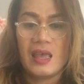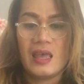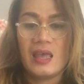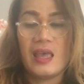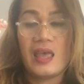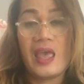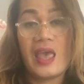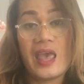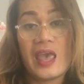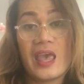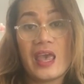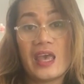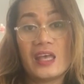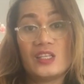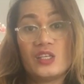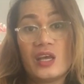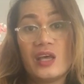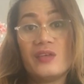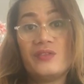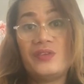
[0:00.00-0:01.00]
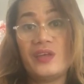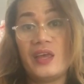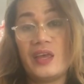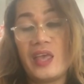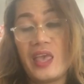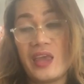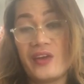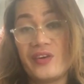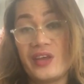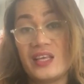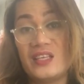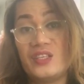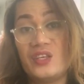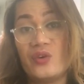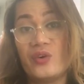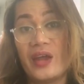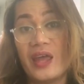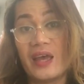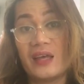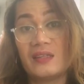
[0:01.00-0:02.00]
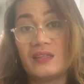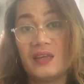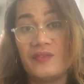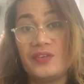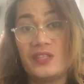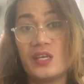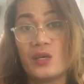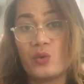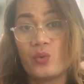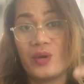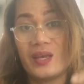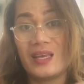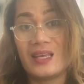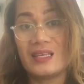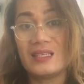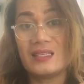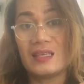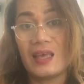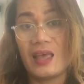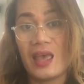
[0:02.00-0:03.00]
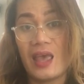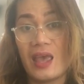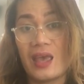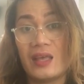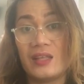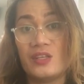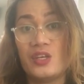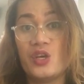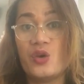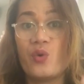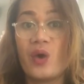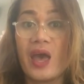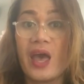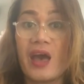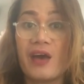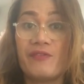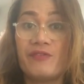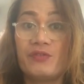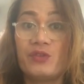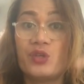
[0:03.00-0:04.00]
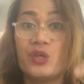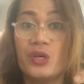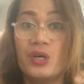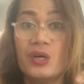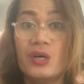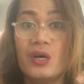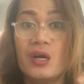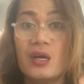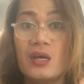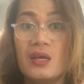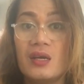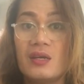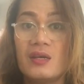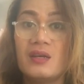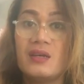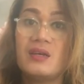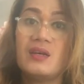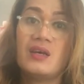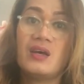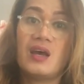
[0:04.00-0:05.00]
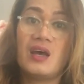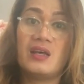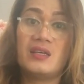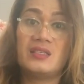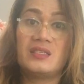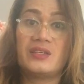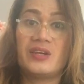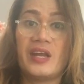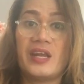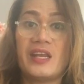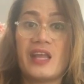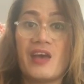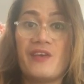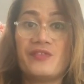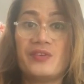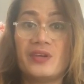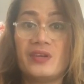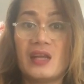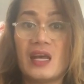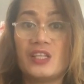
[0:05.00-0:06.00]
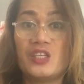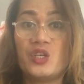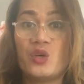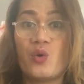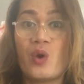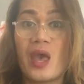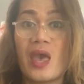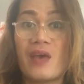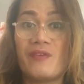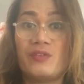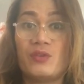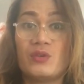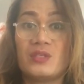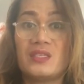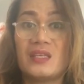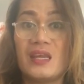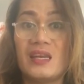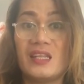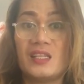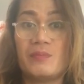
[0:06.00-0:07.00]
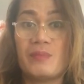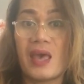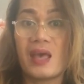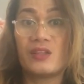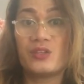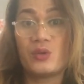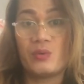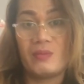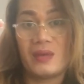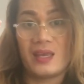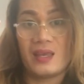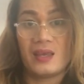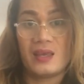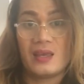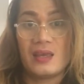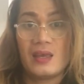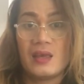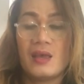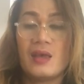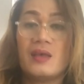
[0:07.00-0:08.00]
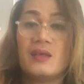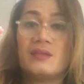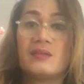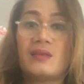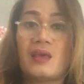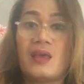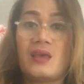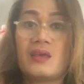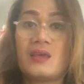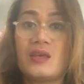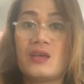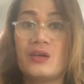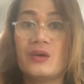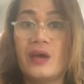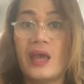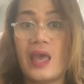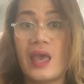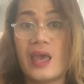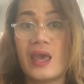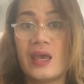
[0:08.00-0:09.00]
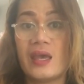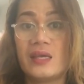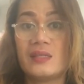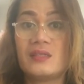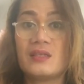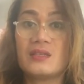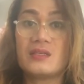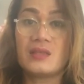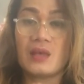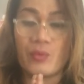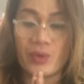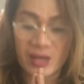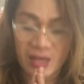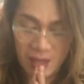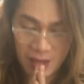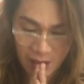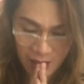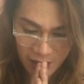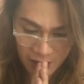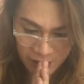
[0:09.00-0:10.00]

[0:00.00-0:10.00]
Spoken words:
And here is your activity quiz, and you have to answer, and after that you have to send it back to me. Thank you, and sawadika.